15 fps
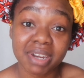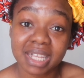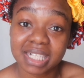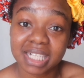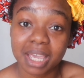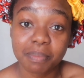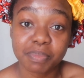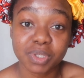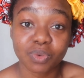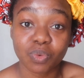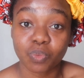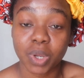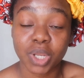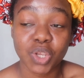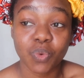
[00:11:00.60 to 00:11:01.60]
any tips
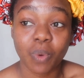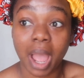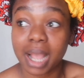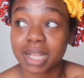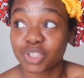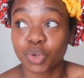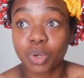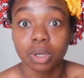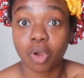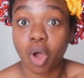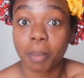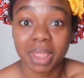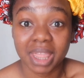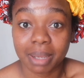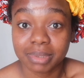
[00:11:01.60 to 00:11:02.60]
when you wax, you can
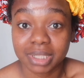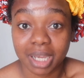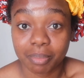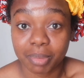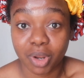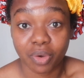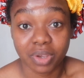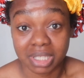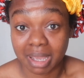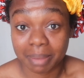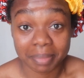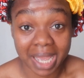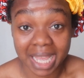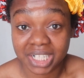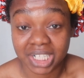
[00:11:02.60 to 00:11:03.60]
comment them down below, because it
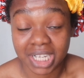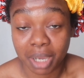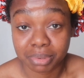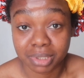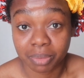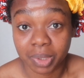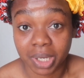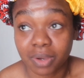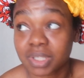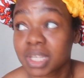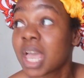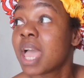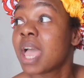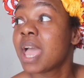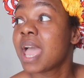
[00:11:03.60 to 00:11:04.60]
might actually help someone else.
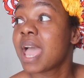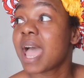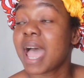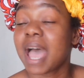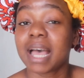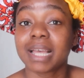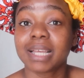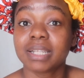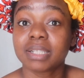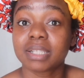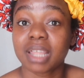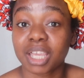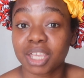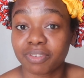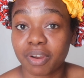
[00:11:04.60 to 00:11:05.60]
And
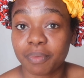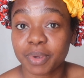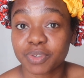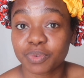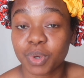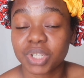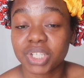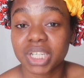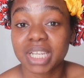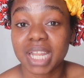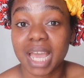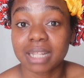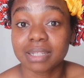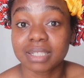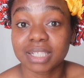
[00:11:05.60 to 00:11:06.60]
thank you very much for
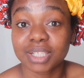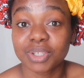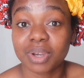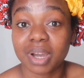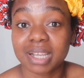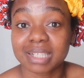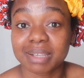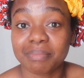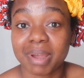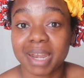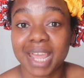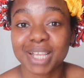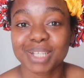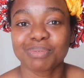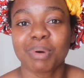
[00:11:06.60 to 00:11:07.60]
watching, and see you guys in my
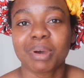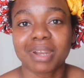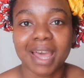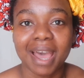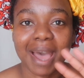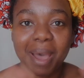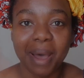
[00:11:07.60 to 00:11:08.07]
next one.